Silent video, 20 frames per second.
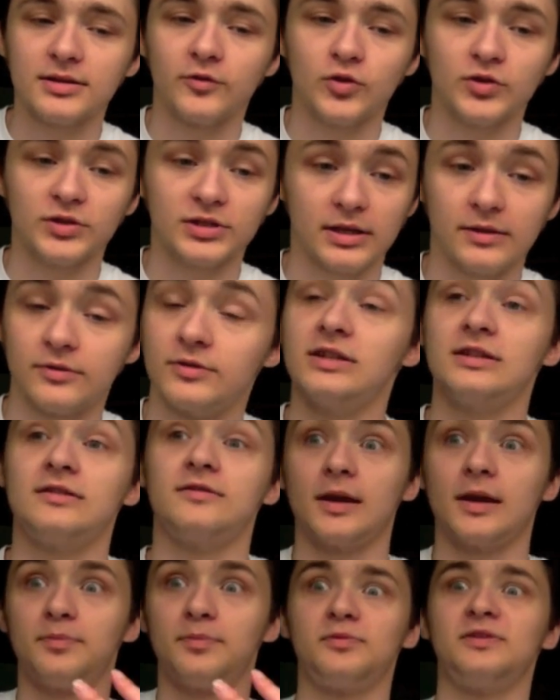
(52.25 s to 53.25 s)
Of course, it
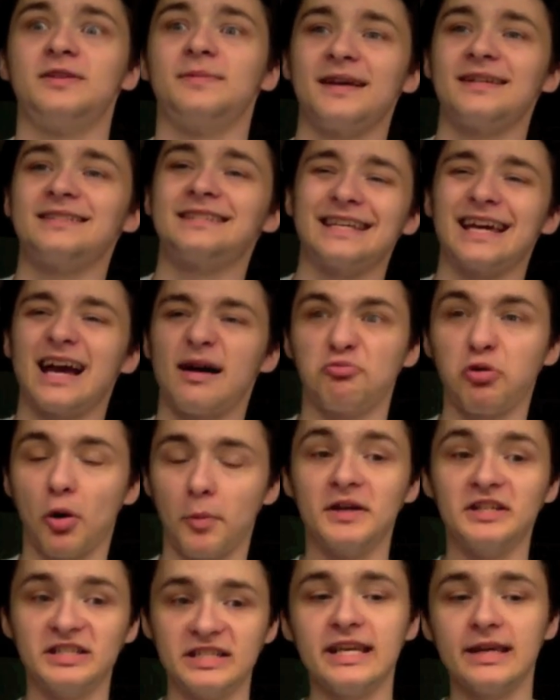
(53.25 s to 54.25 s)
depicting a
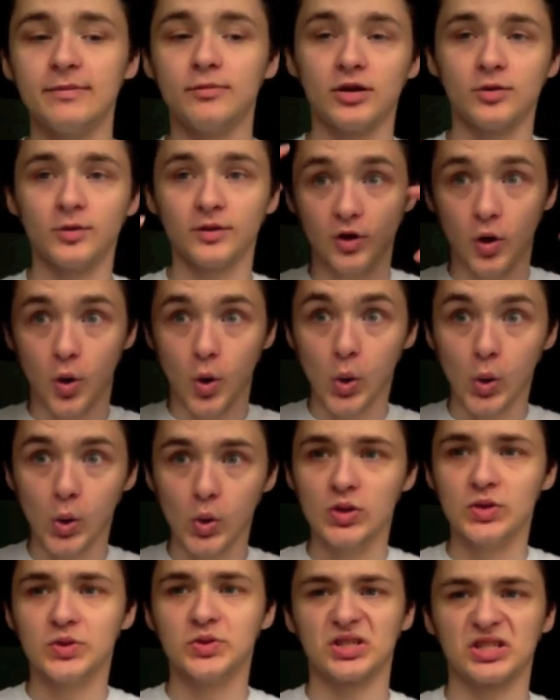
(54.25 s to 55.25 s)
proper demon with the
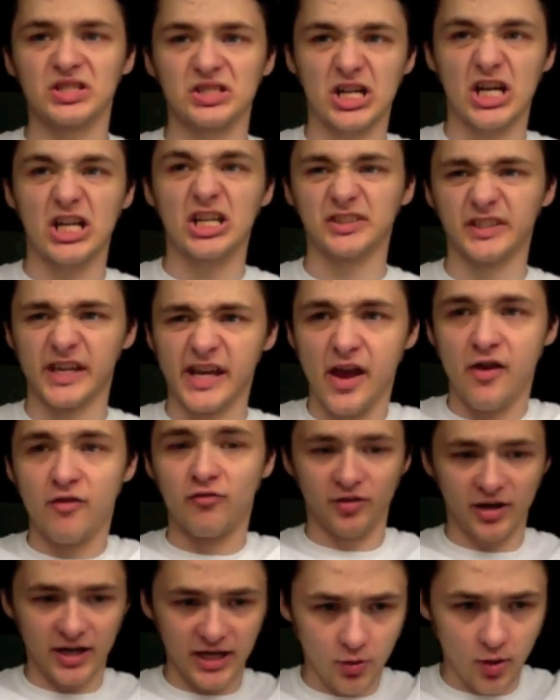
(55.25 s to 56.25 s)
horns and the kind of
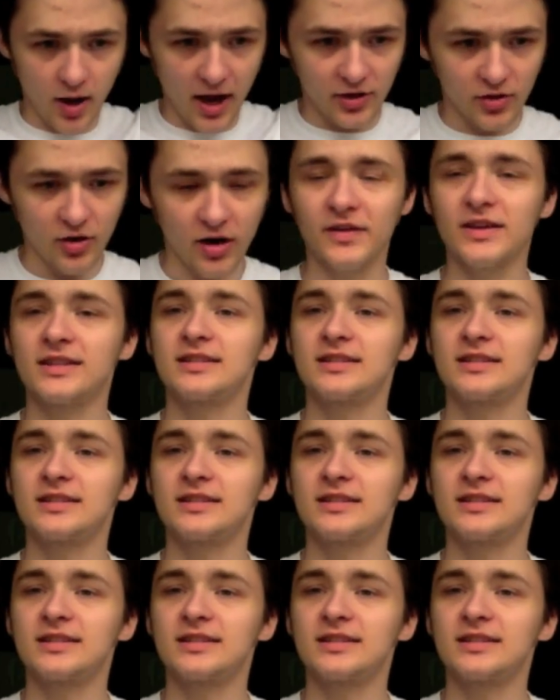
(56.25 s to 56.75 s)
really quite gruff.